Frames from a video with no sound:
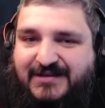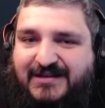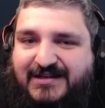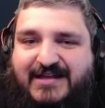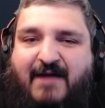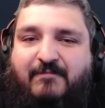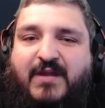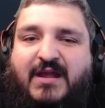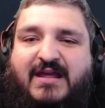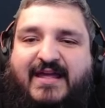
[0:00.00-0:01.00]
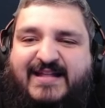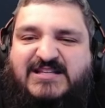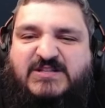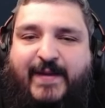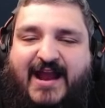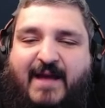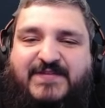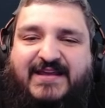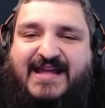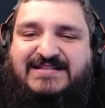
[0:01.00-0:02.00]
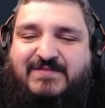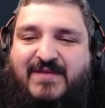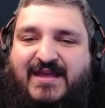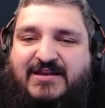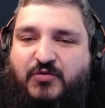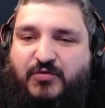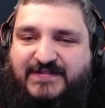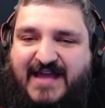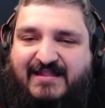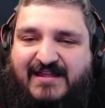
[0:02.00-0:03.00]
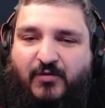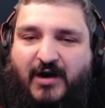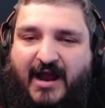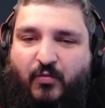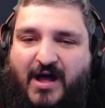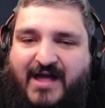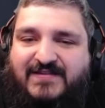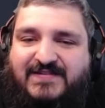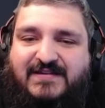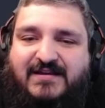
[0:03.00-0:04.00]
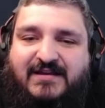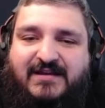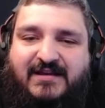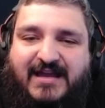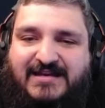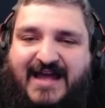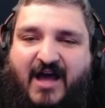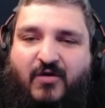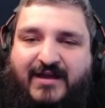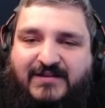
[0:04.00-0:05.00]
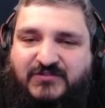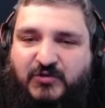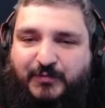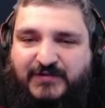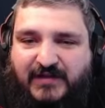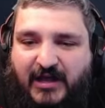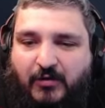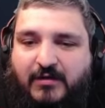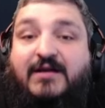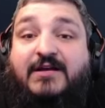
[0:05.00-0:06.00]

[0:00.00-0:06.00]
Yep. It sped up to get to me and knew exactly where I was, and now it's super slow.